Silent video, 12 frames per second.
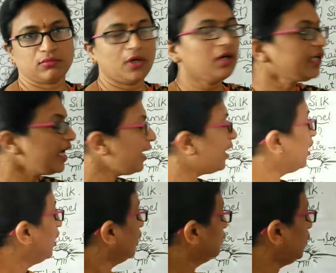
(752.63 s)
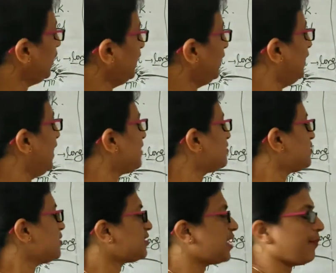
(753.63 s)
Okay. So in the next
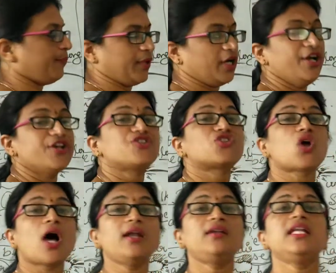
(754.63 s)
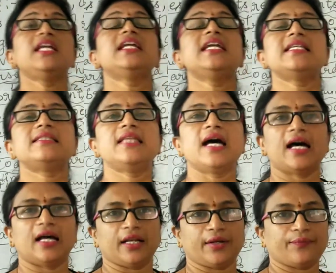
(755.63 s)
step, sorting is
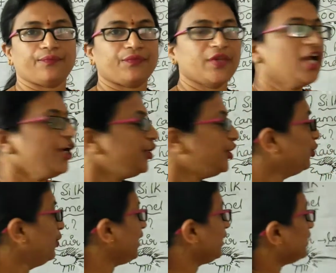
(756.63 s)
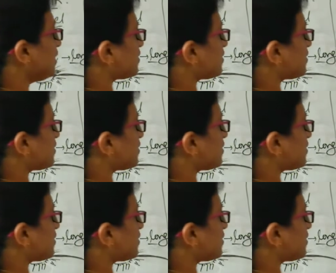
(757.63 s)
done. During this